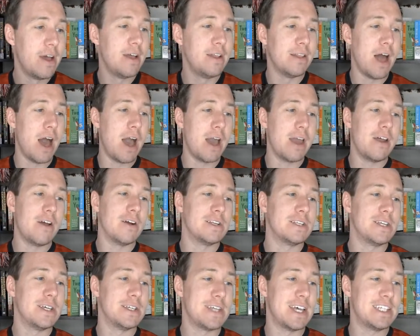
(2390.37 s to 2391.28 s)

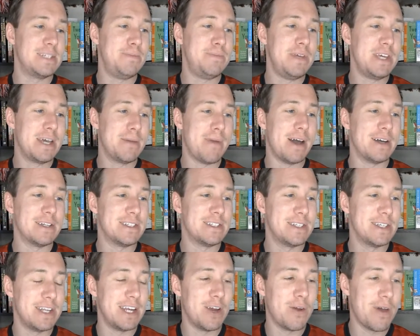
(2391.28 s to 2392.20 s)
Lionheart says, I speak about
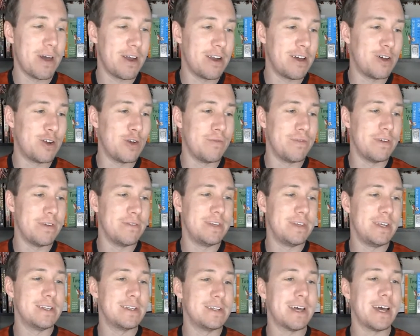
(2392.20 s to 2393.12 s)
City around
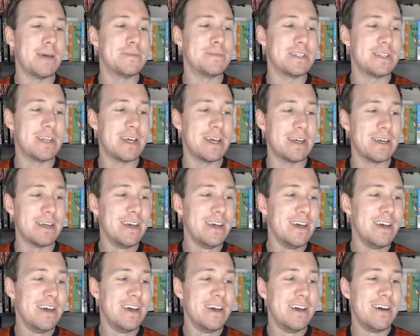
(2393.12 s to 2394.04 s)
115 times a day.
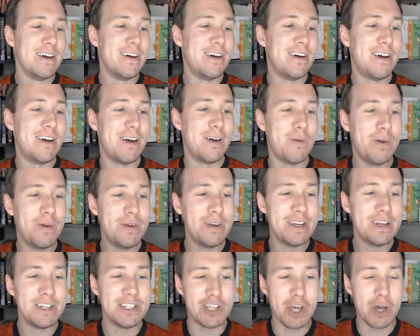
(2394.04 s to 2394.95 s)

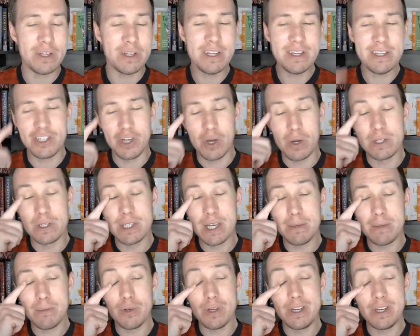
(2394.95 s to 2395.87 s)
Didn't
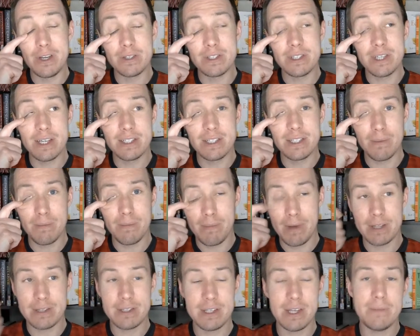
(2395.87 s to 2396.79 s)
Jose Mourinho say something
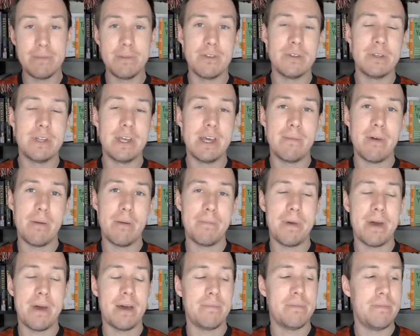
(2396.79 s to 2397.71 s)
about them the other day about
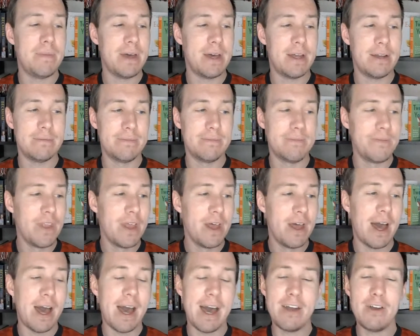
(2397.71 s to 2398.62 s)
Pep, man?
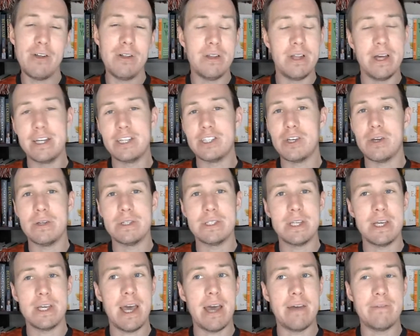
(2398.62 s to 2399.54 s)
I don't like
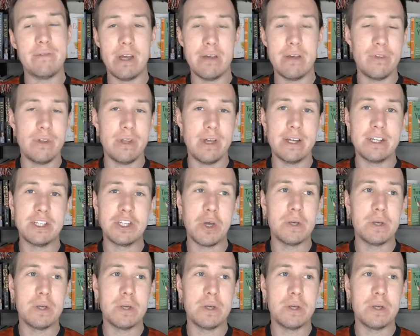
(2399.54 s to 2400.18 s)
Jose. I've never liked